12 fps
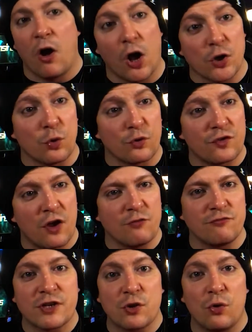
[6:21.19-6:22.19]
I also
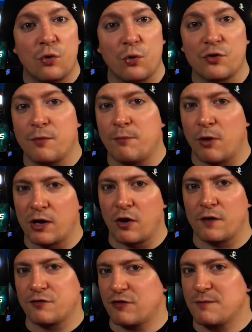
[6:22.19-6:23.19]
record my
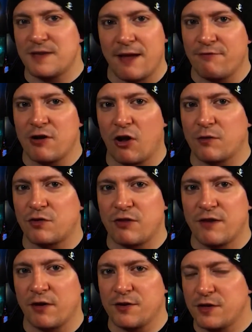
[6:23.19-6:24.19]
live streams. Every live
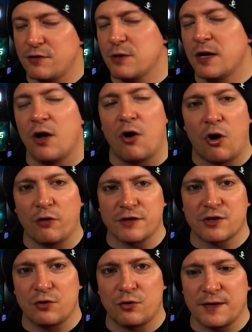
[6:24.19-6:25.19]
stream I do, I
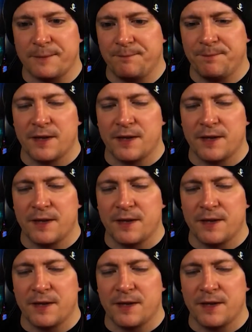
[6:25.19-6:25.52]
record it.